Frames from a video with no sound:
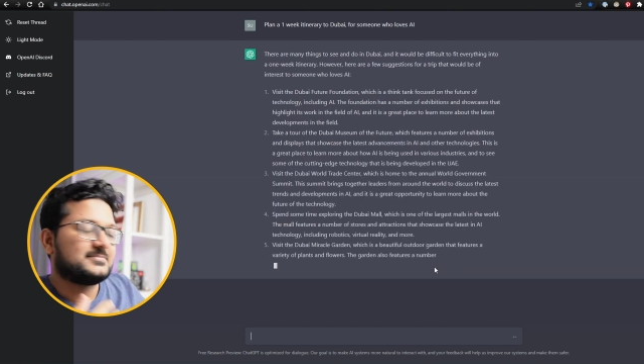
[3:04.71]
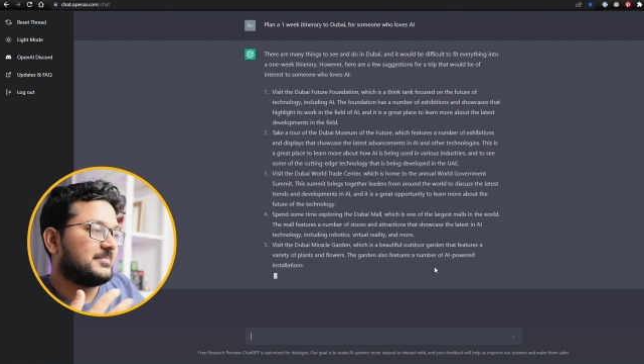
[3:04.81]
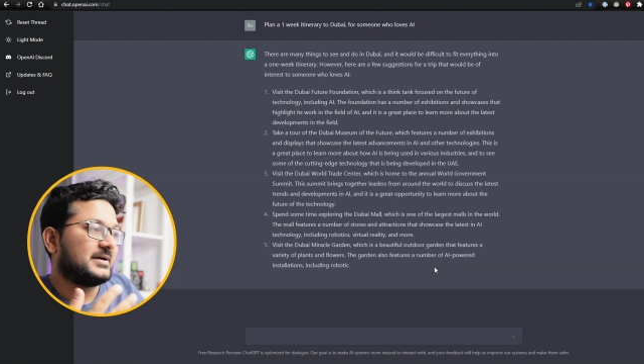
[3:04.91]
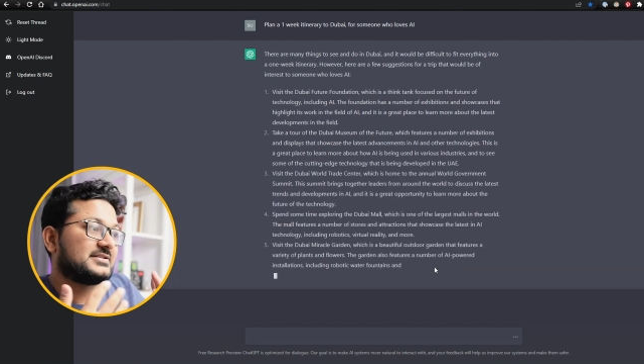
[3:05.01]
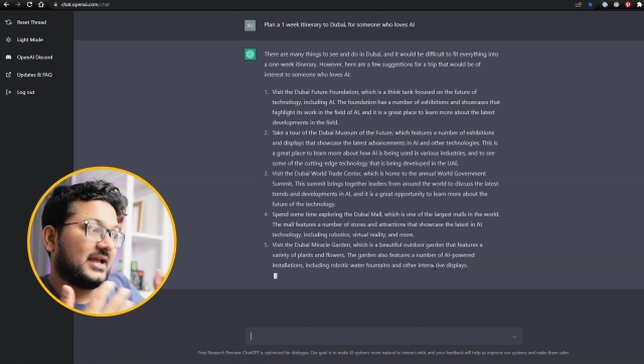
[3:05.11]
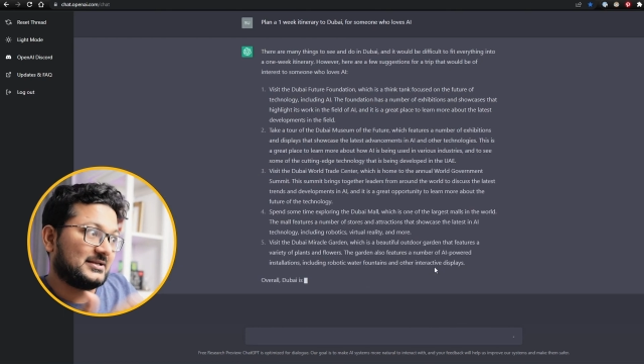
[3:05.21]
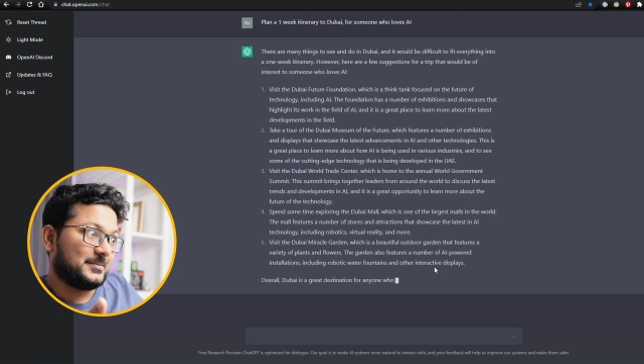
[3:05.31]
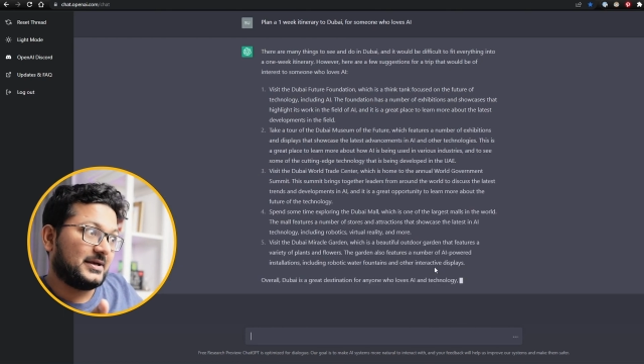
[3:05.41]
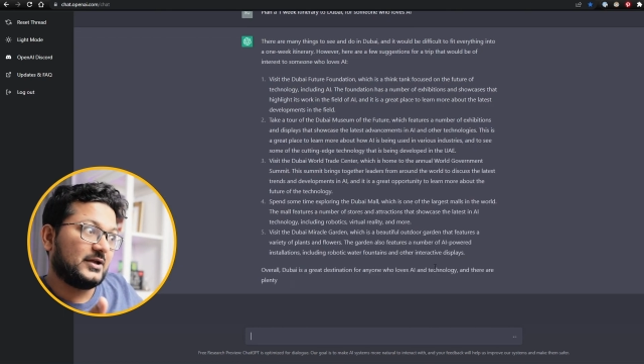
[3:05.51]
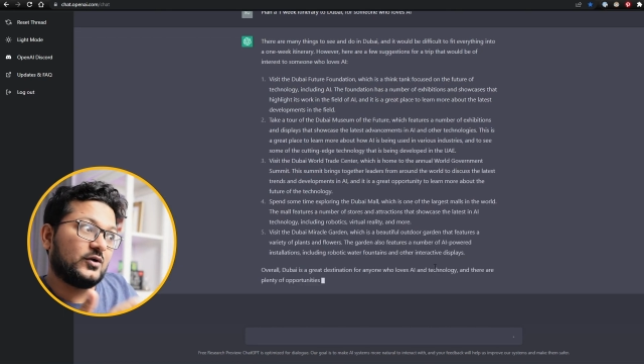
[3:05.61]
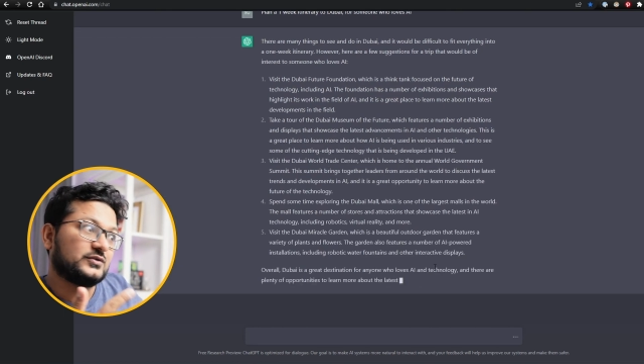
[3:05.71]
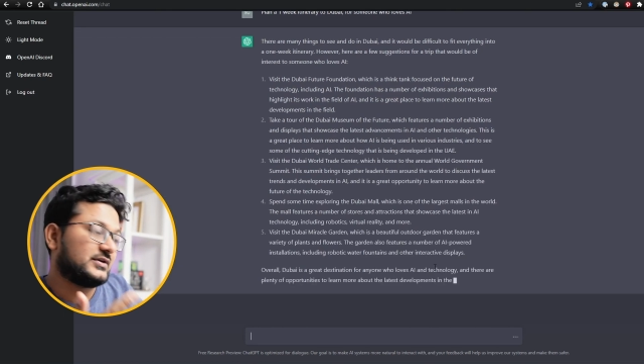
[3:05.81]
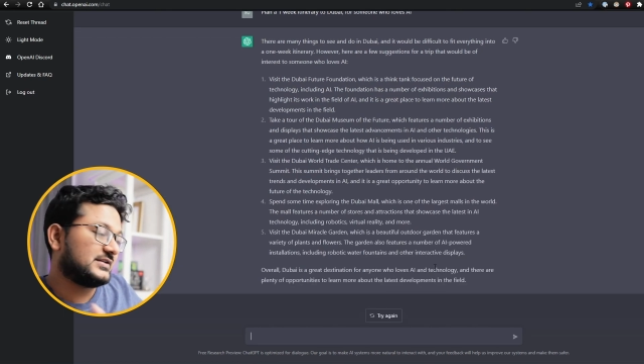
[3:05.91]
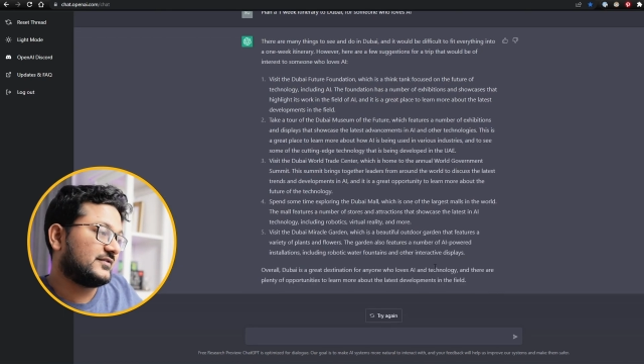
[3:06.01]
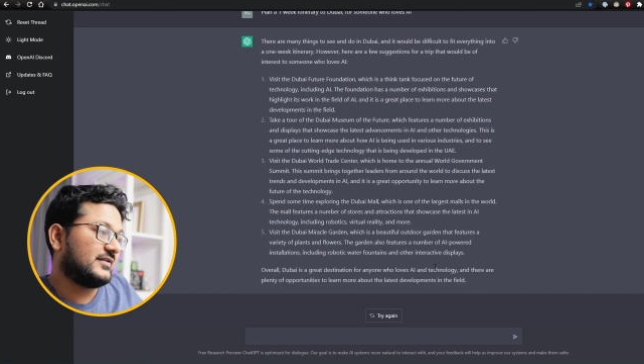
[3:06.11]
but ChatGPT also
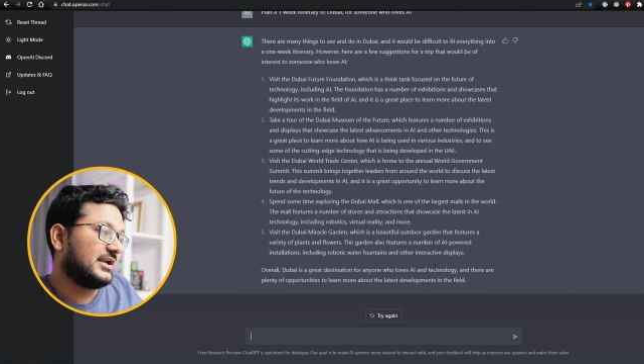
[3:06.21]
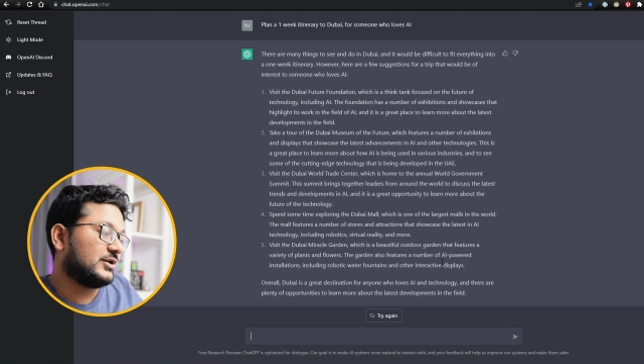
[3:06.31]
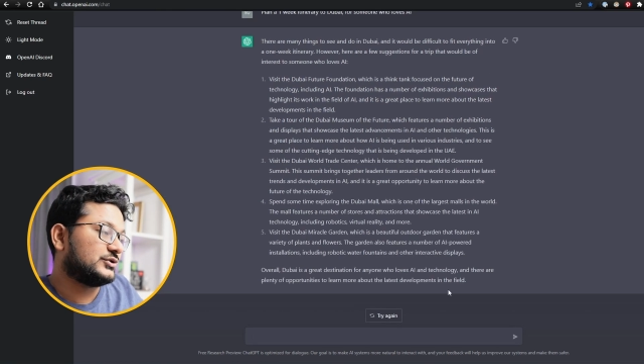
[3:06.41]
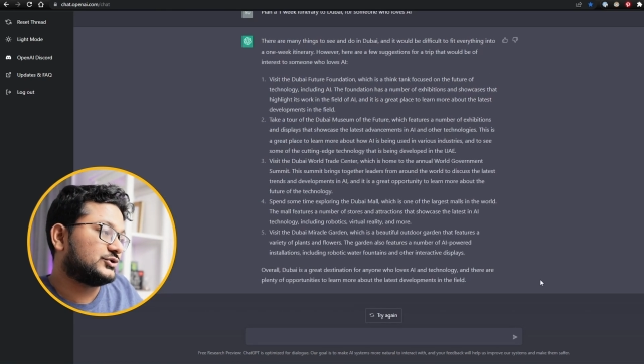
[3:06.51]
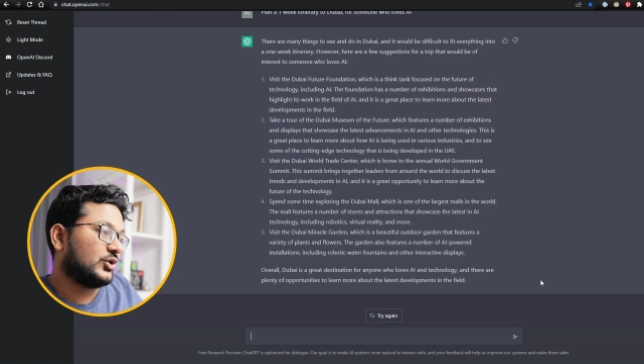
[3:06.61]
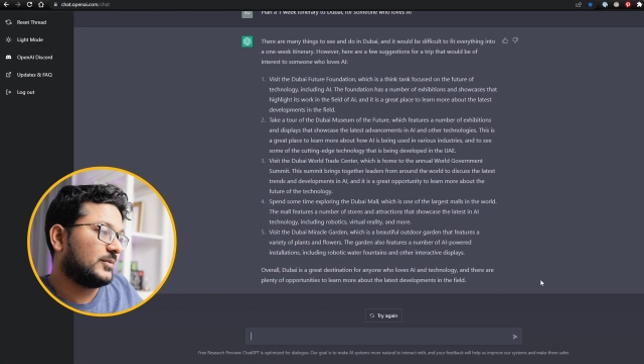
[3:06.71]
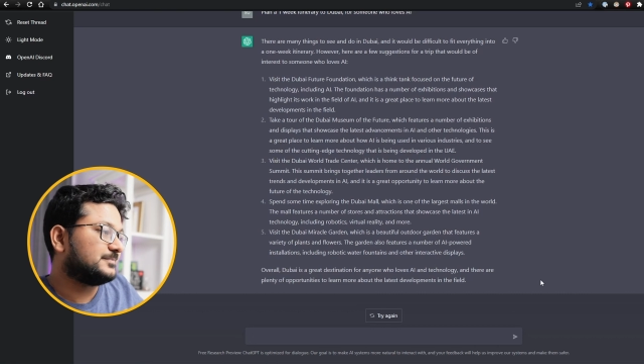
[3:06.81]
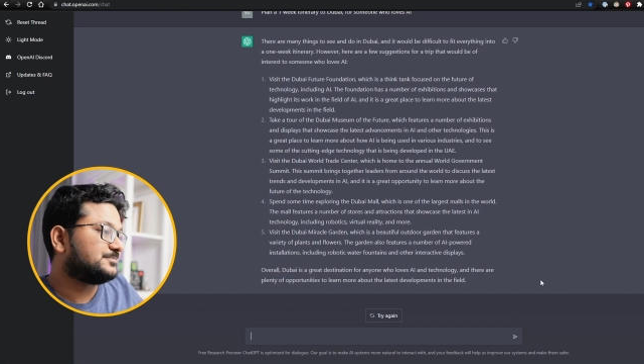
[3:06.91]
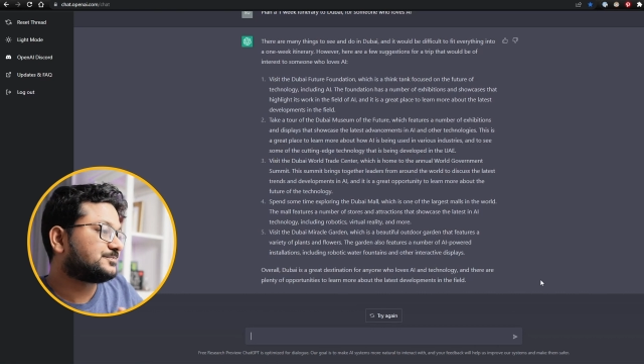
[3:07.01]
does a very good job.